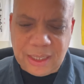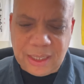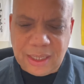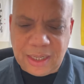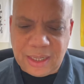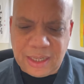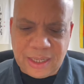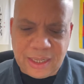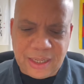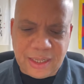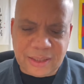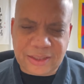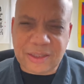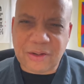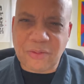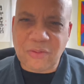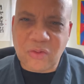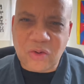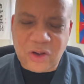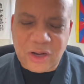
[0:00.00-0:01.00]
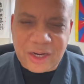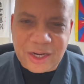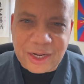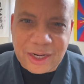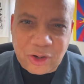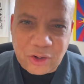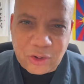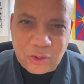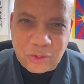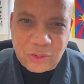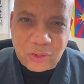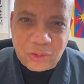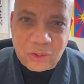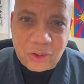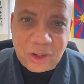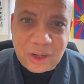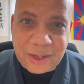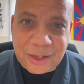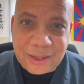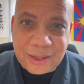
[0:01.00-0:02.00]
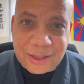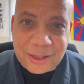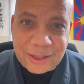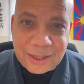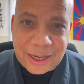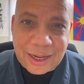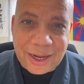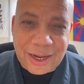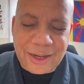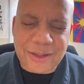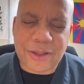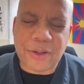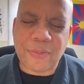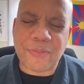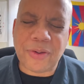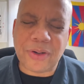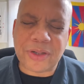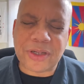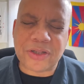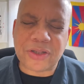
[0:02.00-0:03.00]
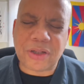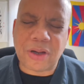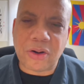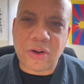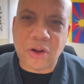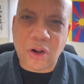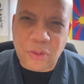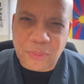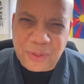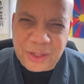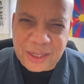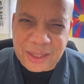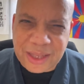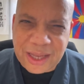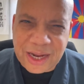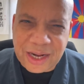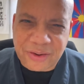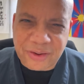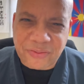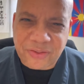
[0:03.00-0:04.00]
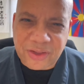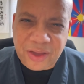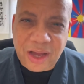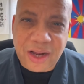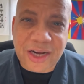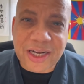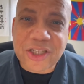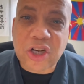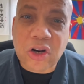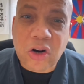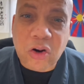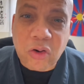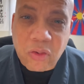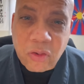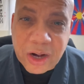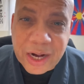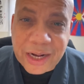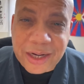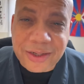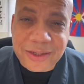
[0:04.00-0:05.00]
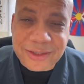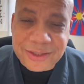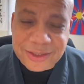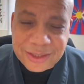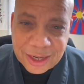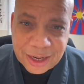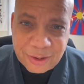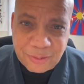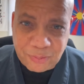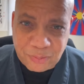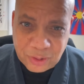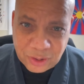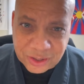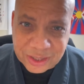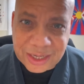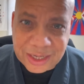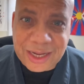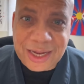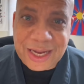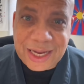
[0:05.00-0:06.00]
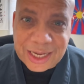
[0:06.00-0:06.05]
Uh, someone who uh, the book is called Opening the Hand of Thought. It's a great Zen book.